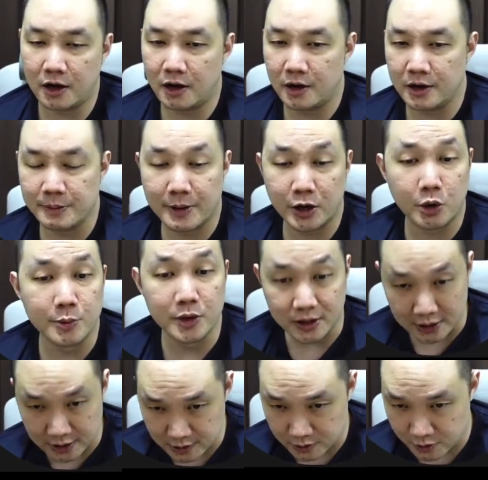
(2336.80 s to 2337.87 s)
my
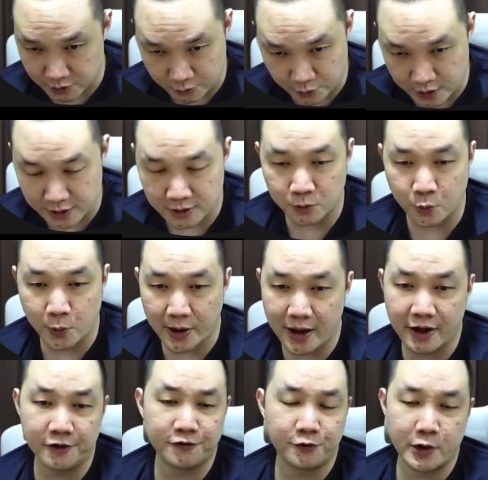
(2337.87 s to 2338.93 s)
community, in
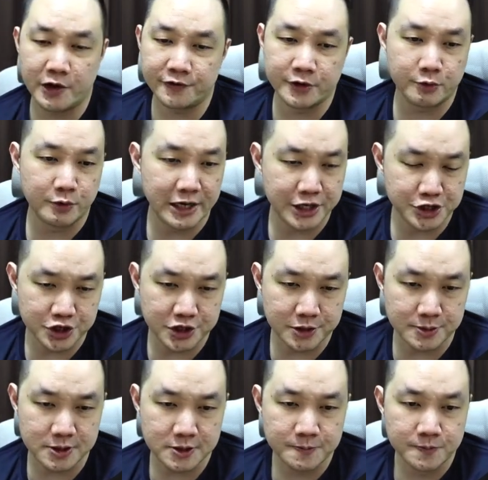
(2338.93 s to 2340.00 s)
health, wealth, and
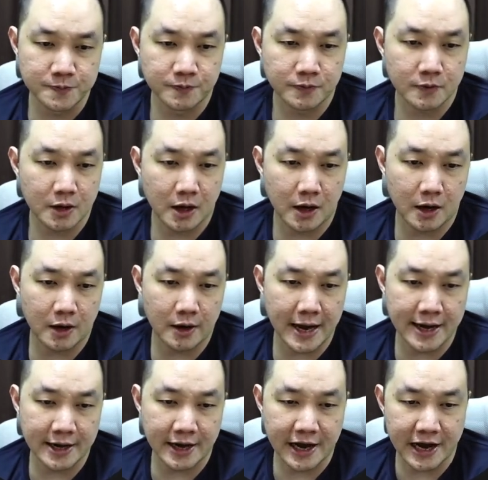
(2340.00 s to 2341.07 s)
relationships.
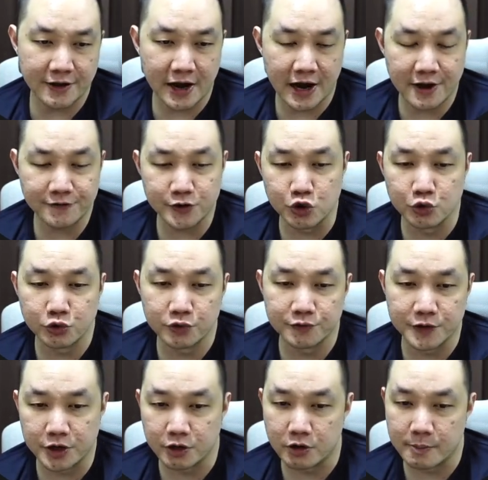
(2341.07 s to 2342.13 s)
And I have a YouTube
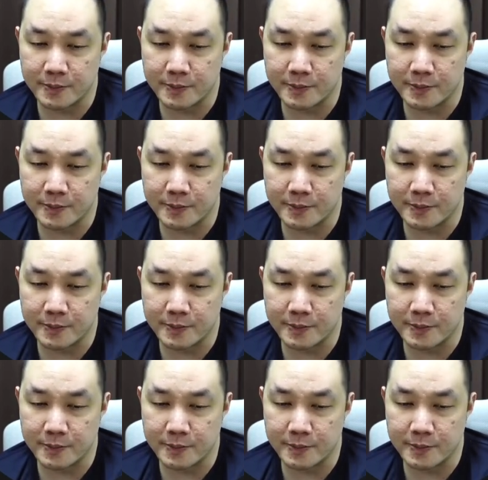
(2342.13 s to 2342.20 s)
video I made